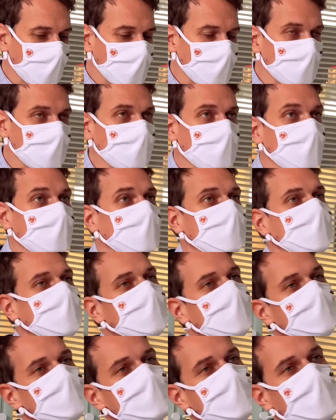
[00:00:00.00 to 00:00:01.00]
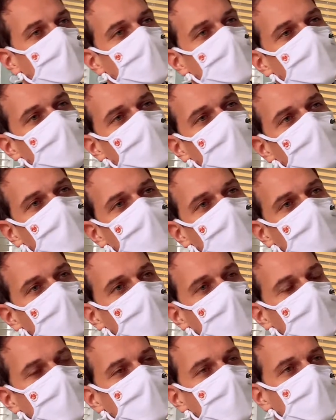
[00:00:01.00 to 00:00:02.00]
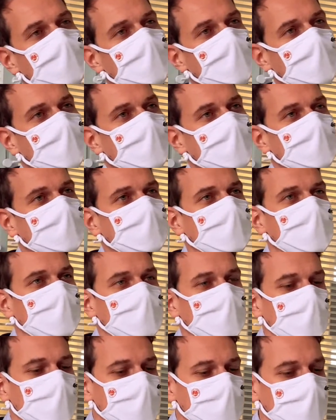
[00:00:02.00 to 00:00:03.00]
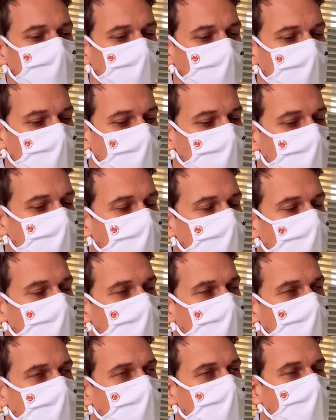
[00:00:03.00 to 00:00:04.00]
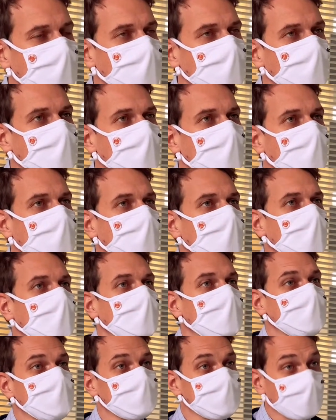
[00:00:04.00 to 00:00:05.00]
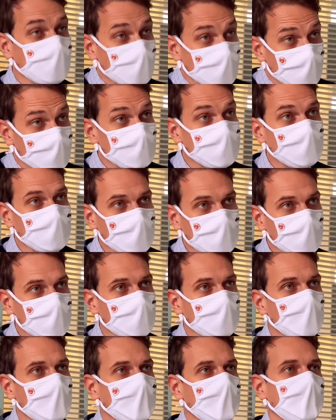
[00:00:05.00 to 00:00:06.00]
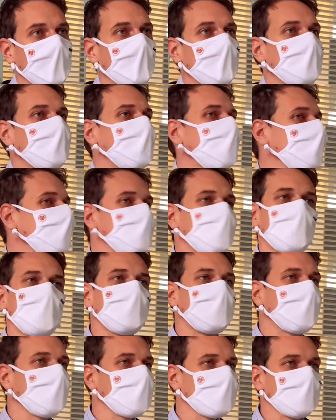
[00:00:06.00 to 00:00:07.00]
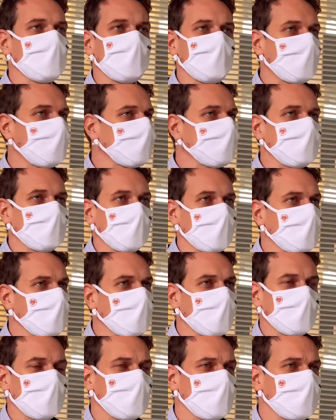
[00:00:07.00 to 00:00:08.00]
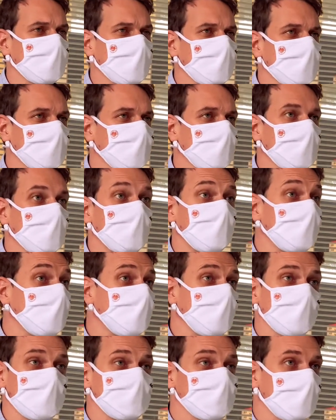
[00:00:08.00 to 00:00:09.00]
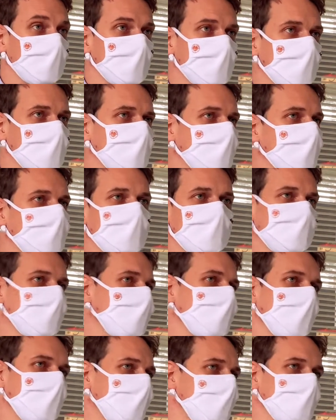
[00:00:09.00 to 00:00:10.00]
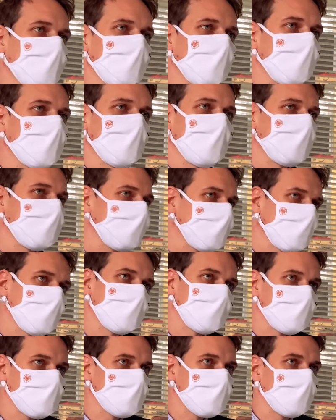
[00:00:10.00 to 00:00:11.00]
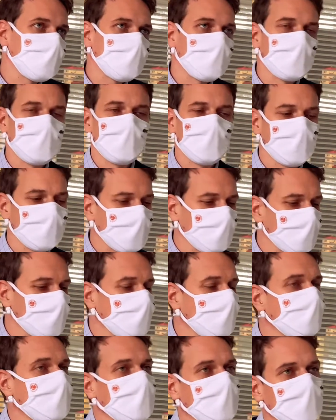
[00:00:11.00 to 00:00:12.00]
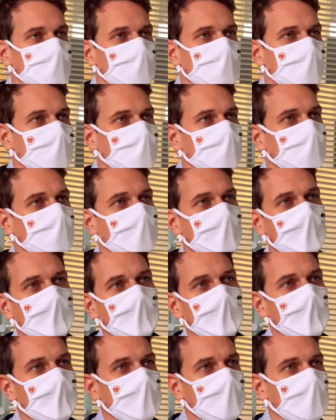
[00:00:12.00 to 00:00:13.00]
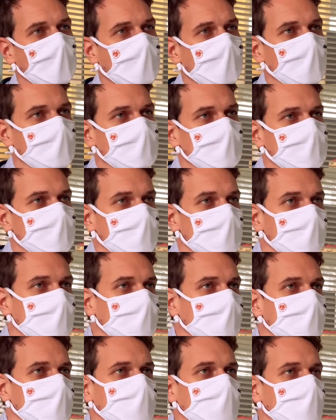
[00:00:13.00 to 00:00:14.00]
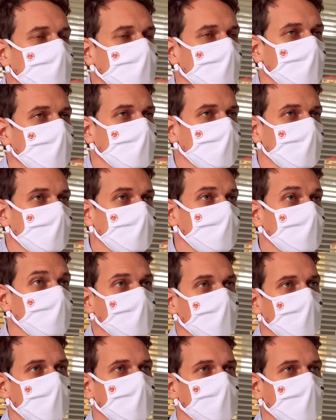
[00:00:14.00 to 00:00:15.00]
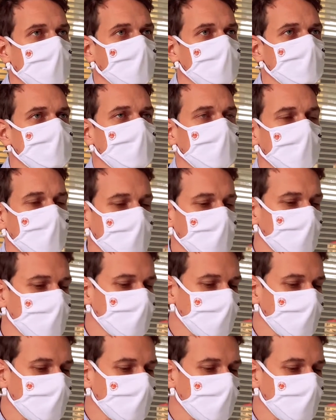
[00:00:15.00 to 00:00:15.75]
So, as such, I present the extended essay in German B, but more broadly also in language B in general, because anything that I say for German would also apply to other languages in language B